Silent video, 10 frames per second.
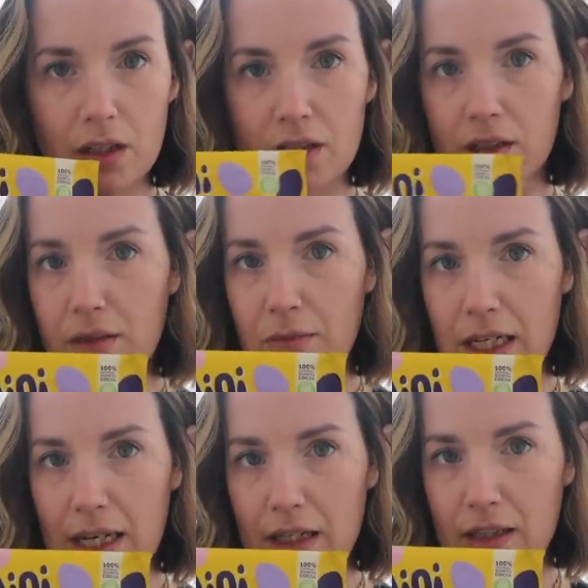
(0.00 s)
some
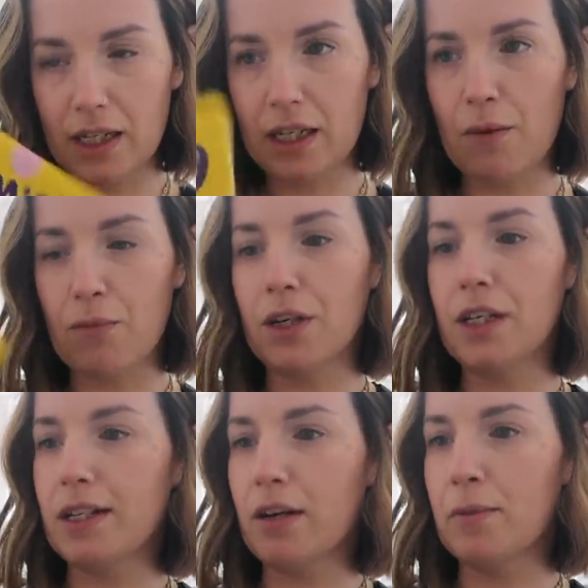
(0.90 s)
mini eggs, Cadbury
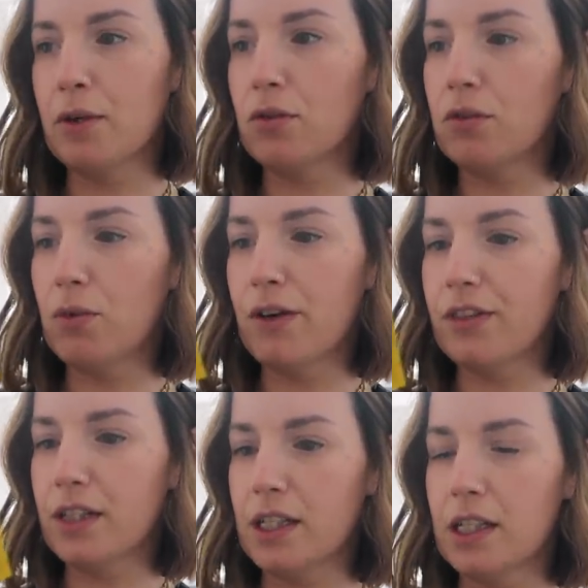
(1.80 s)
dairy milk,
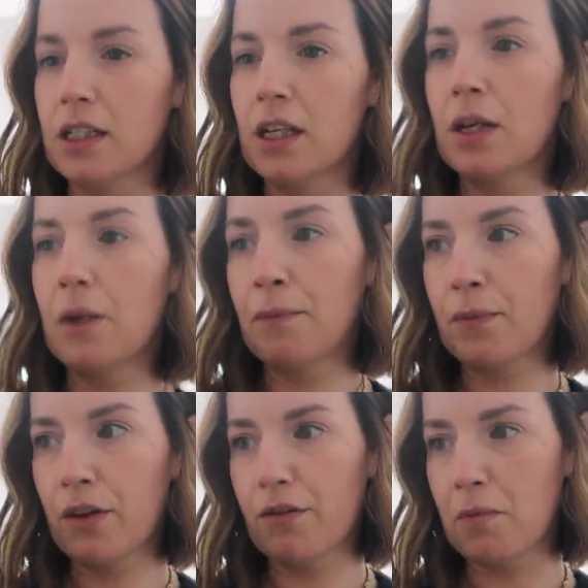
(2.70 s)
whatever this is,
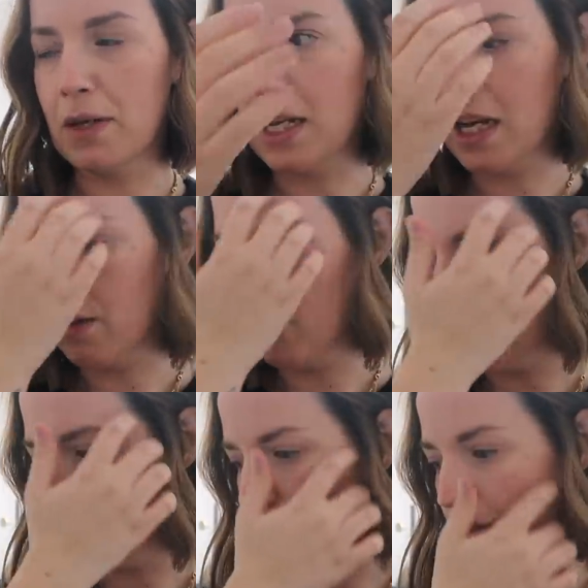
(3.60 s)
for me and
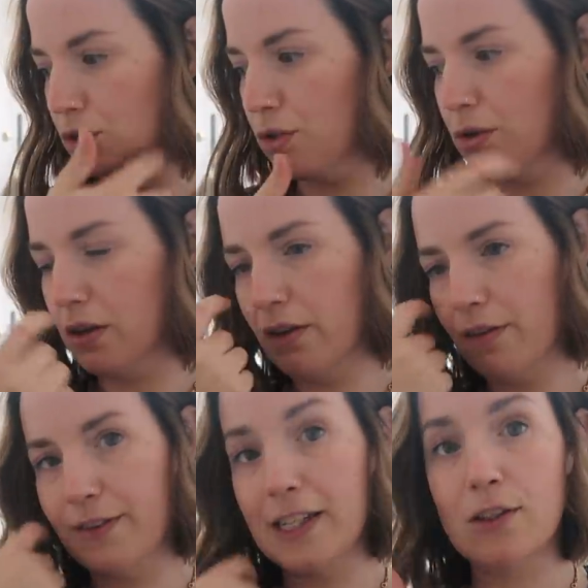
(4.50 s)
Rachel to
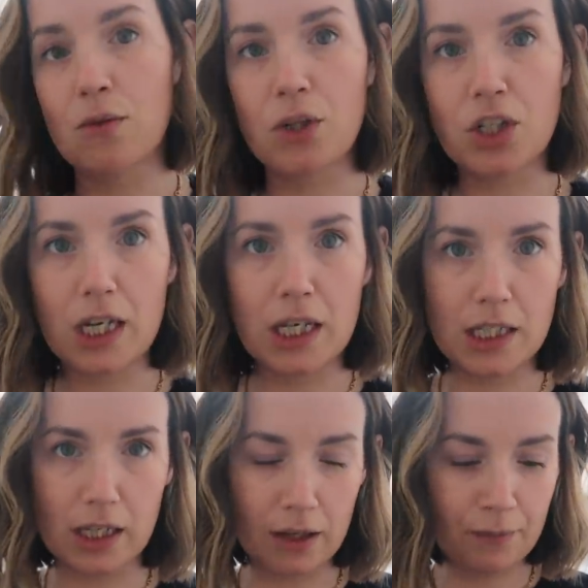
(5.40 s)
feast on when she gets
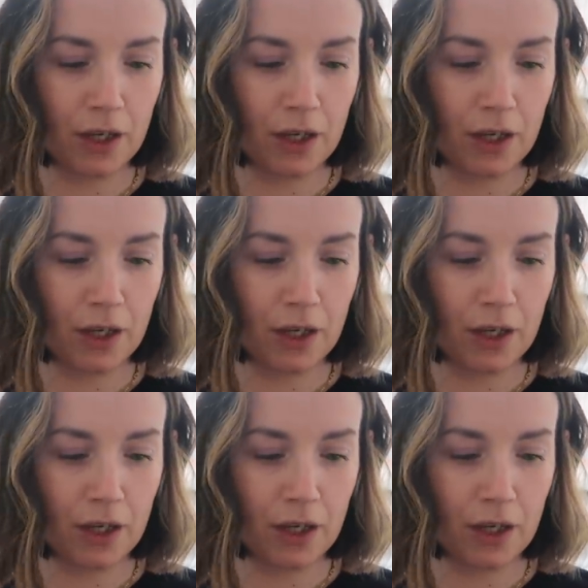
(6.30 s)
here.